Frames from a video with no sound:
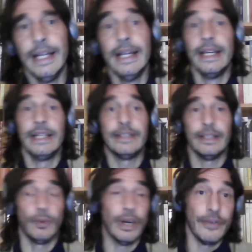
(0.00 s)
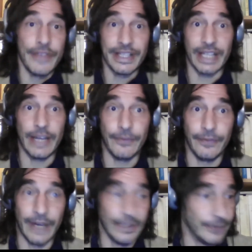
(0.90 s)
It's one of the things that I
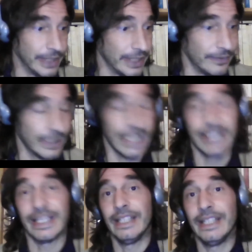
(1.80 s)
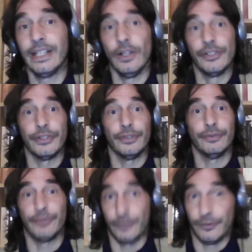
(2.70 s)
find very exciting, also
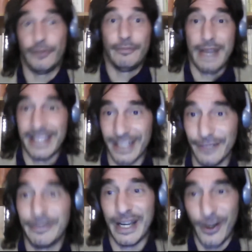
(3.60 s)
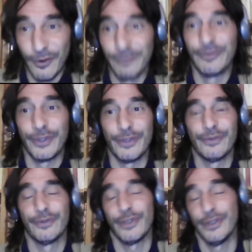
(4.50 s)
for myself, but I hope for
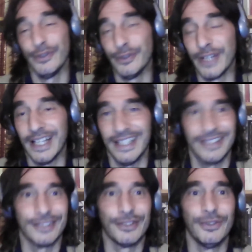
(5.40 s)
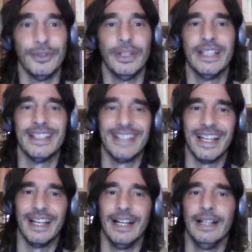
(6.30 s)
you guys too, is
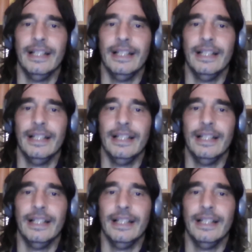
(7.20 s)
that